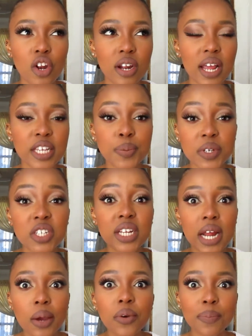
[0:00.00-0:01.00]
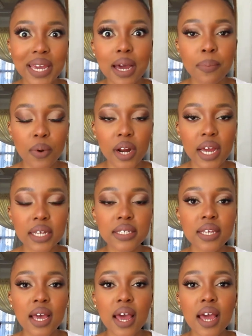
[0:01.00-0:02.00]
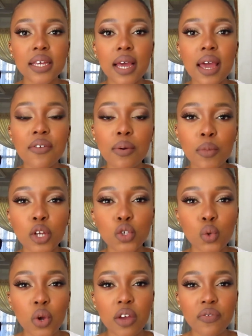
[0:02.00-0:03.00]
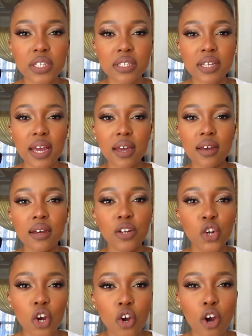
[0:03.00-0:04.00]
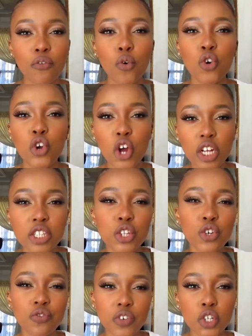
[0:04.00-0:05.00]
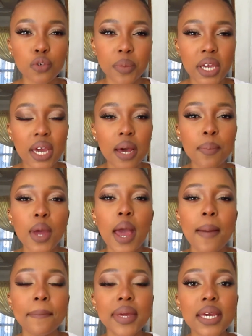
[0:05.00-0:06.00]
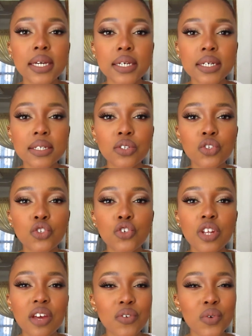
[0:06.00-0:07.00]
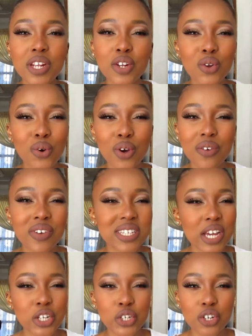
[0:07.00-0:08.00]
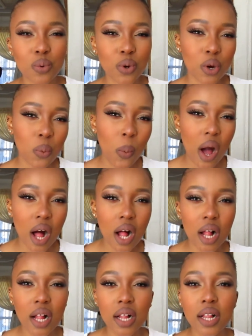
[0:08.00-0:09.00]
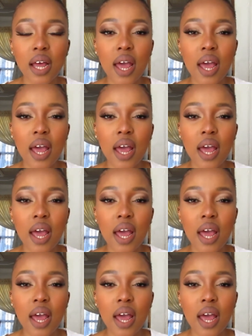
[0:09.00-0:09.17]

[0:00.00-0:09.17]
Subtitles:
especially like with makeup products, if I'm not sure if it's like a knockoff or not the official makeup, because you never really know if it's actually gonna work well,